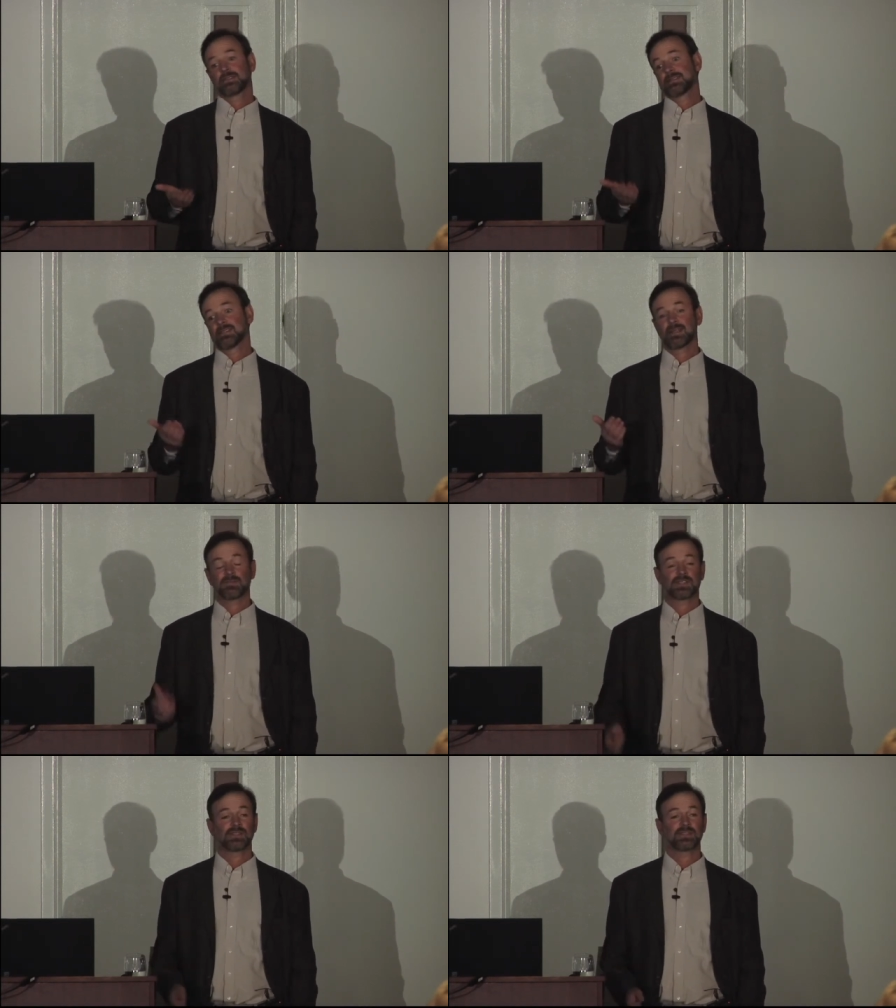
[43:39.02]
since
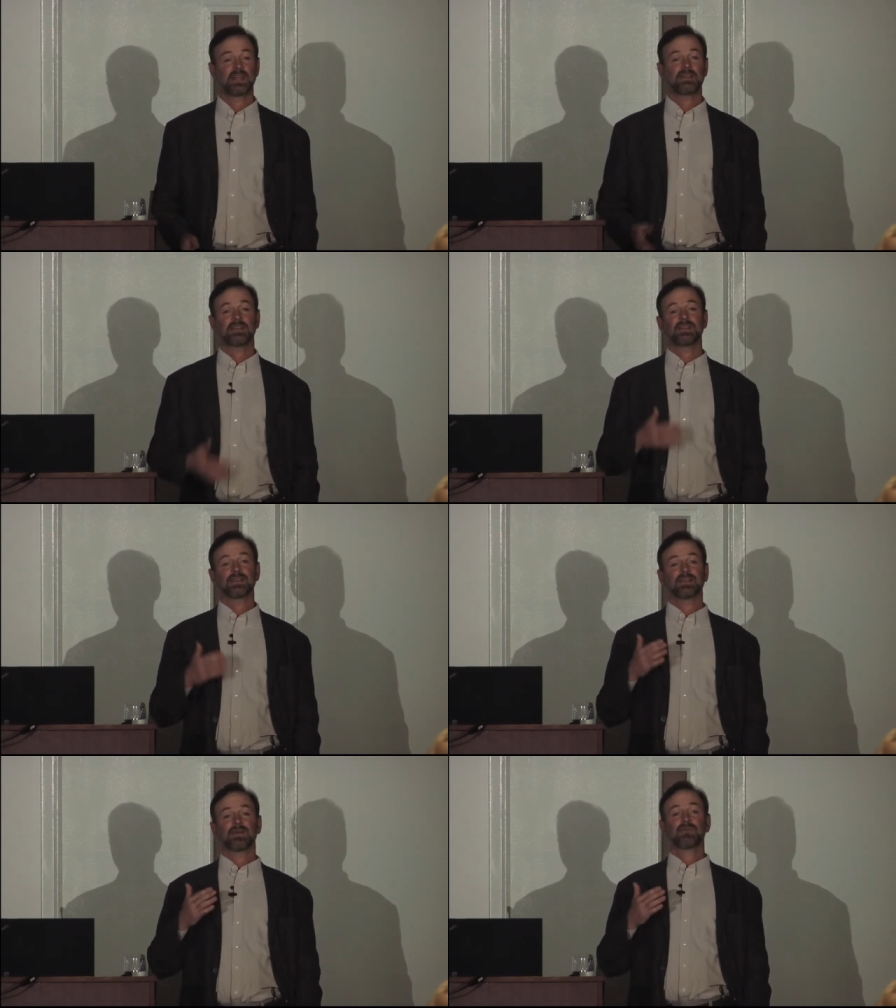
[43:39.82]
I'm still standing
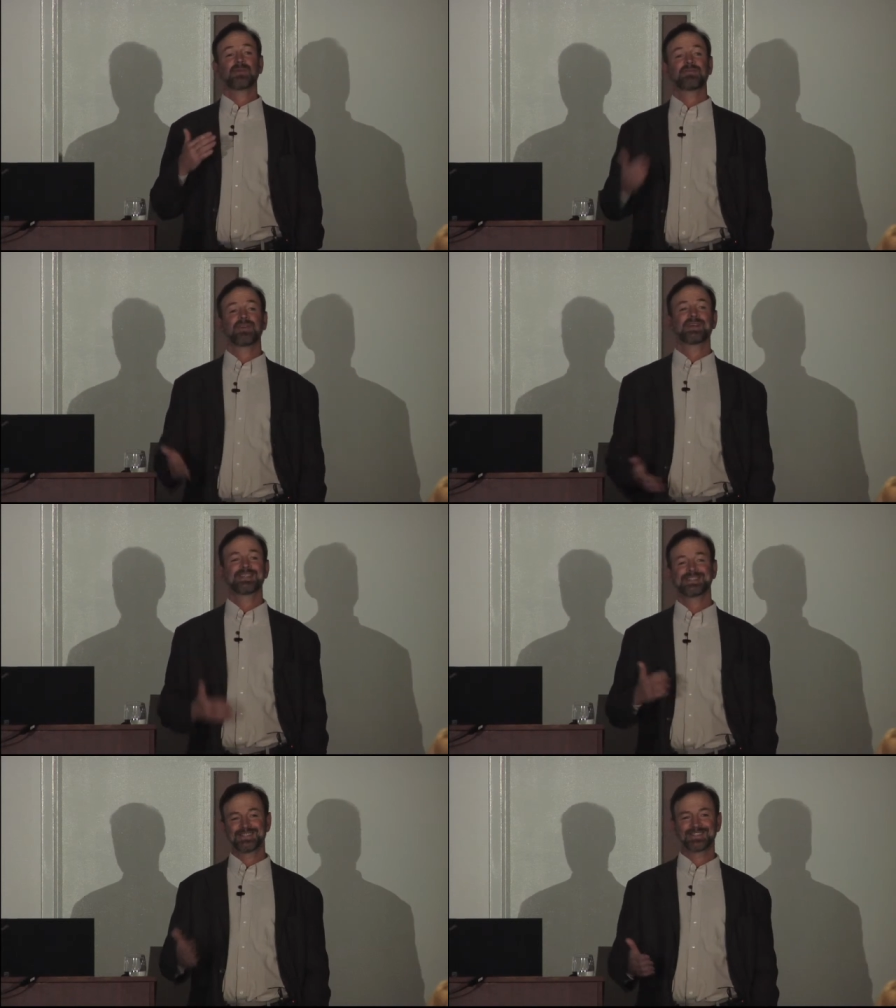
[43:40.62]
here, were
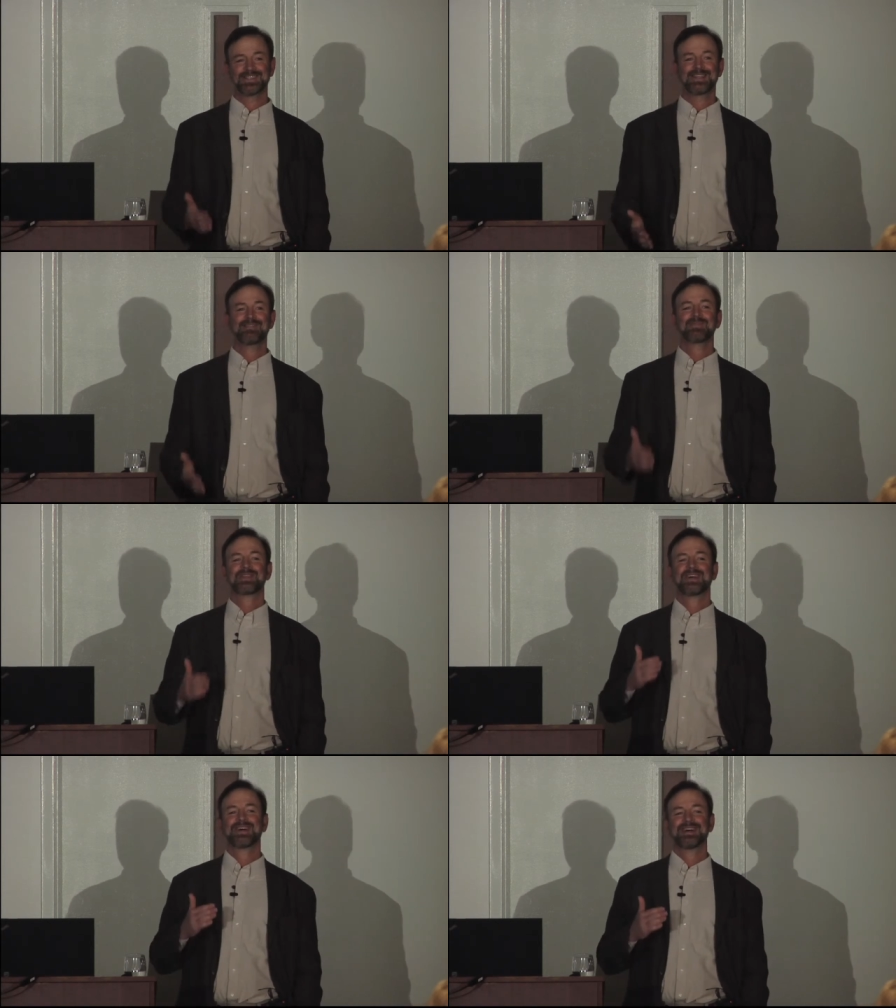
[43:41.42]
very good
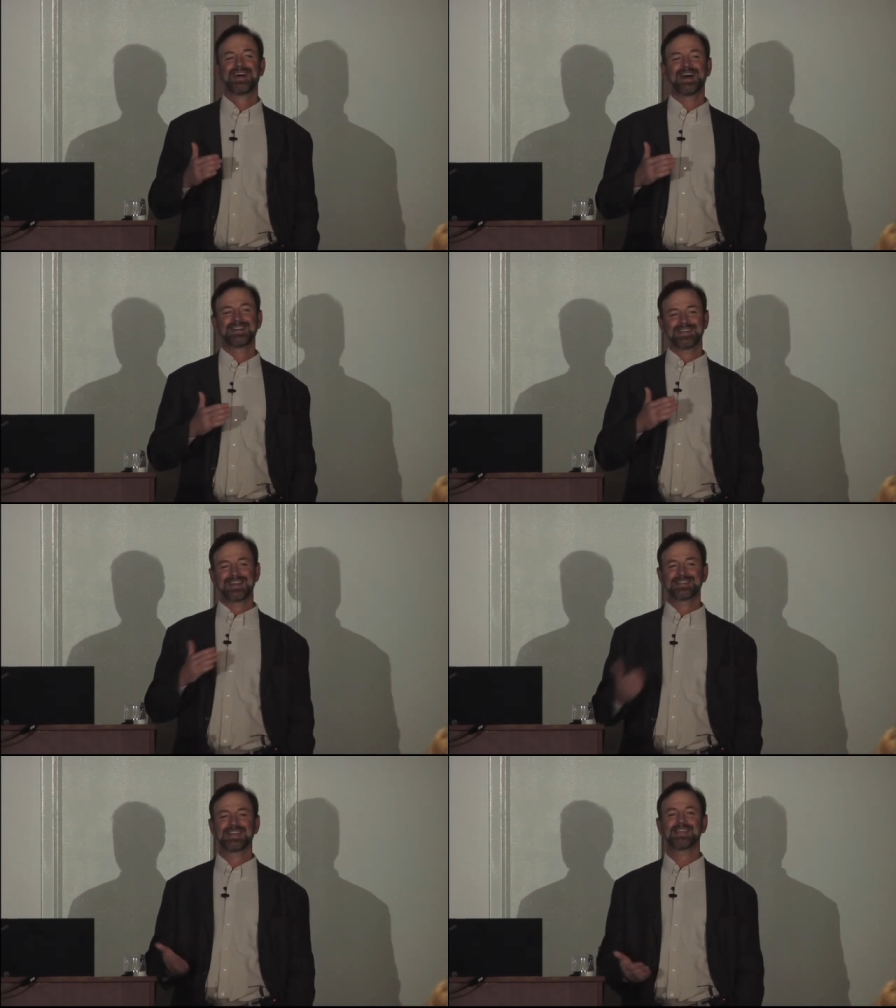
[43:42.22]
at,
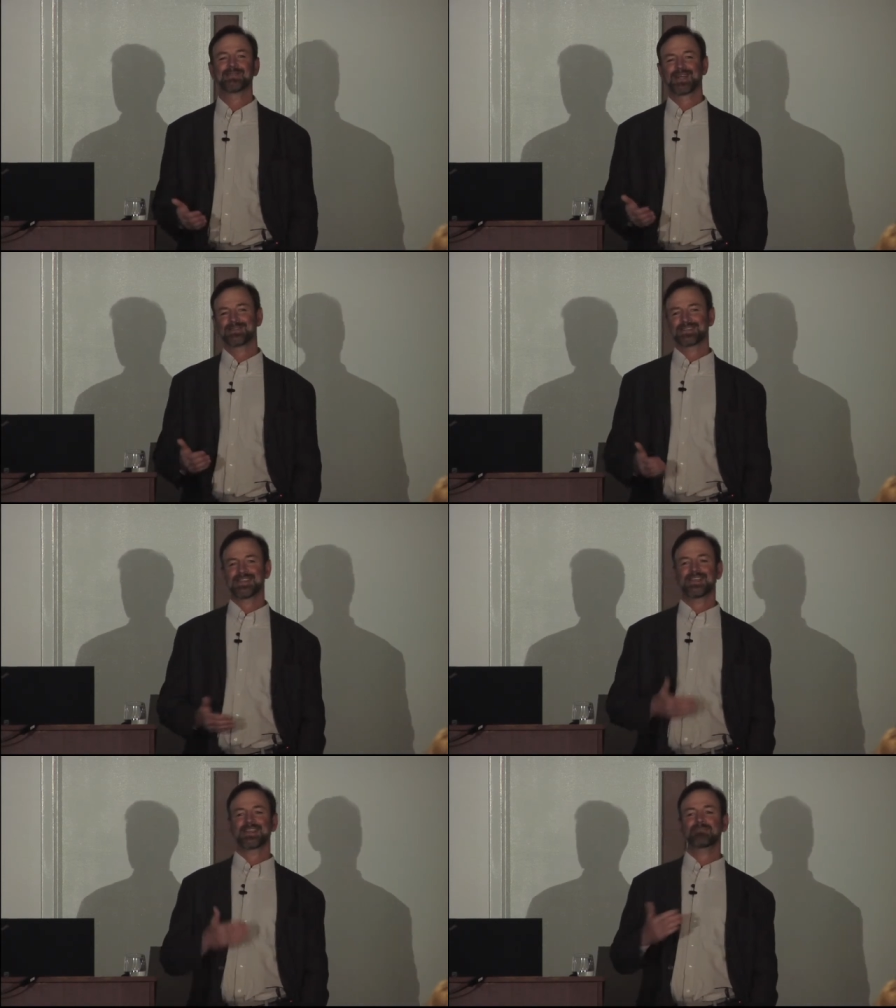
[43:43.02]
at taking what I was
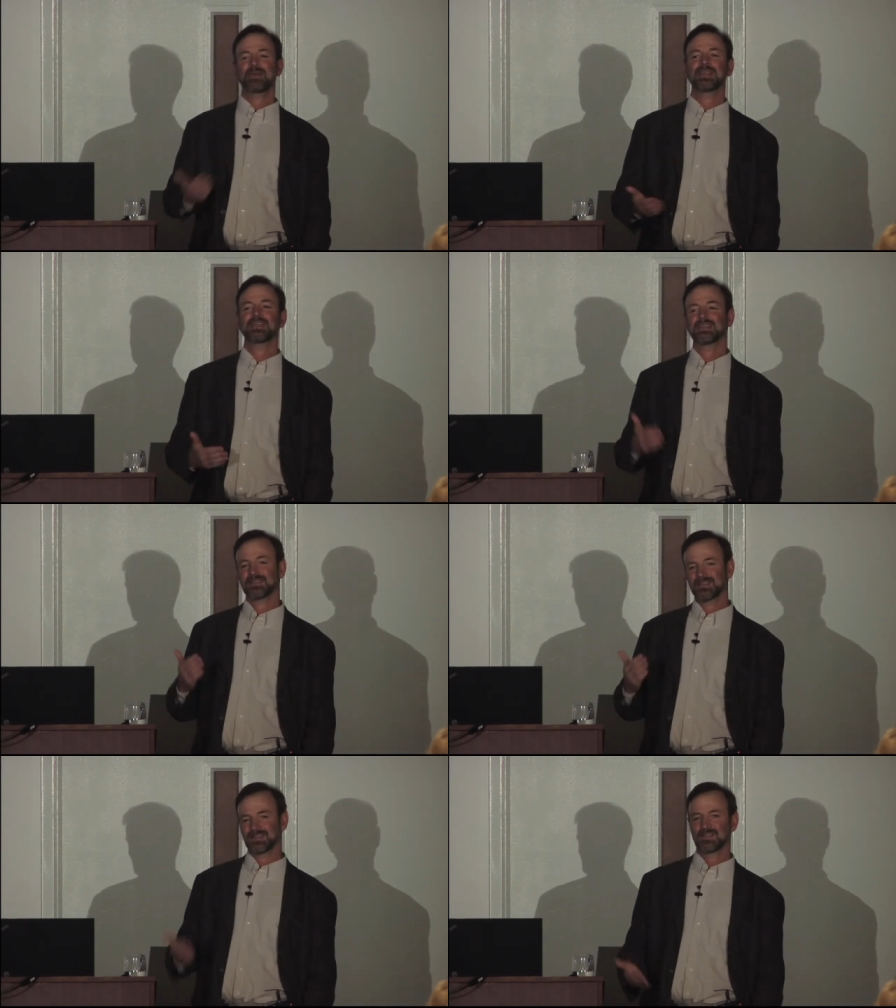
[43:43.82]
saying and making
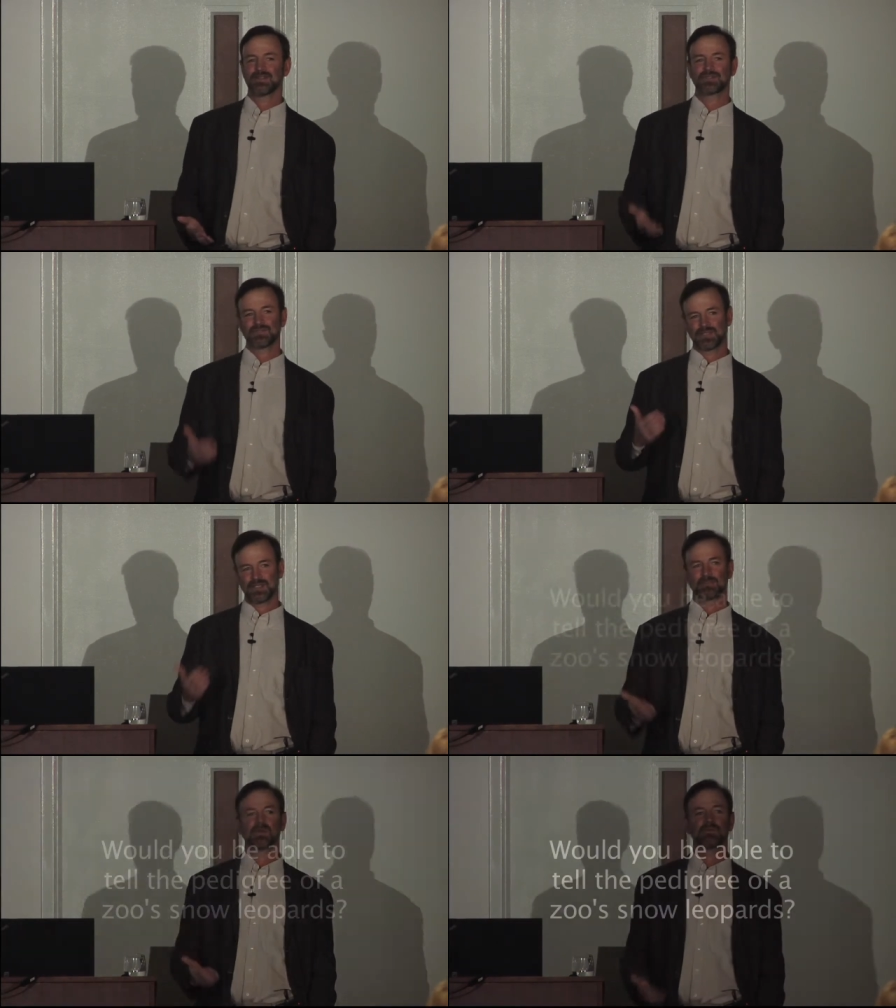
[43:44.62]
it culturally
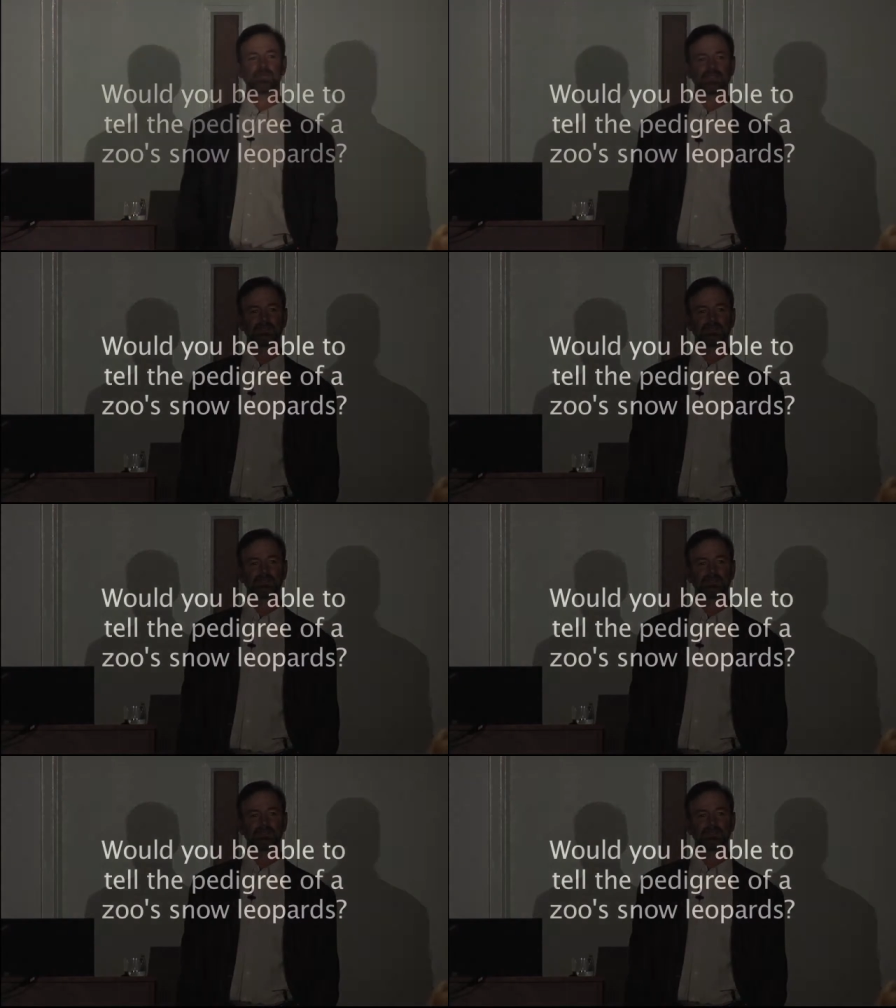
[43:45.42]
appropriate.